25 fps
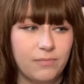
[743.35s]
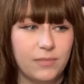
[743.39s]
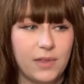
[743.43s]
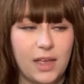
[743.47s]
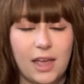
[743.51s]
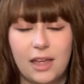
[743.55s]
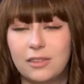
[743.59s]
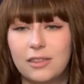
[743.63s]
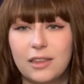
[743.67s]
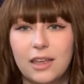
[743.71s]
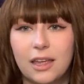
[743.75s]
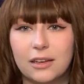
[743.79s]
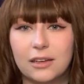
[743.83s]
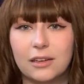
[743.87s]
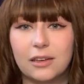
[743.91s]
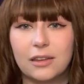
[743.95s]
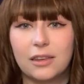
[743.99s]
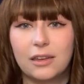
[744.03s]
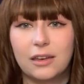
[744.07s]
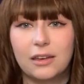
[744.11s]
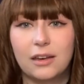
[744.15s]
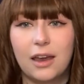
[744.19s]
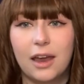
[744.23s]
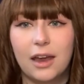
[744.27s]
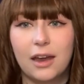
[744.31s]
at the end of
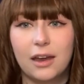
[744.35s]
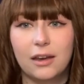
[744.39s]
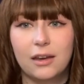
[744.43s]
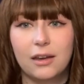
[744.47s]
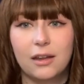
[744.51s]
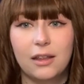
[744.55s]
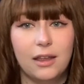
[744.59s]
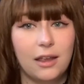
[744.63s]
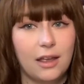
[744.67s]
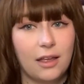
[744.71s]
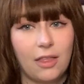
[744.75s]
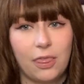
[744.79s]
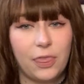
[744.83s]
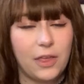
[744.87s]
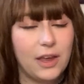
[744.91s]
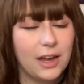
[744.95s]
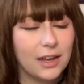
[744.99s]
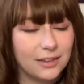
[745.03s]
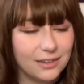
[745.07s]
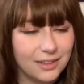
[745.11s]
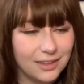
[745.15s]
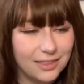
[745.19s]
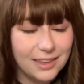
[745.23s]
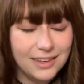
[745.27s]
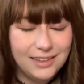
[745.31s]

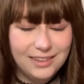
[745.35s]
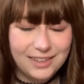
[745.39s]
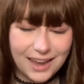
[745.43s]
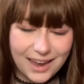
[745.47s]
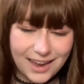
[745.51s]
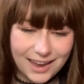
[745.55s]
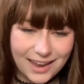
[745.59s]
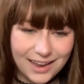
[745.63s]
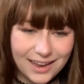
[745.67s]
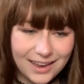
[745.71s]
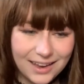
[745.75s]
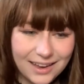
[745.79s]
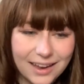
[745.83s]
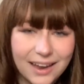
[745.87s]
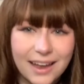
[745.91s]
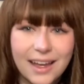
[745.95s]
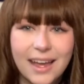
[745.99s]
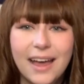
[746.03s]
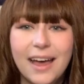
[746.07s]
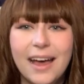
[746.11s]
the day.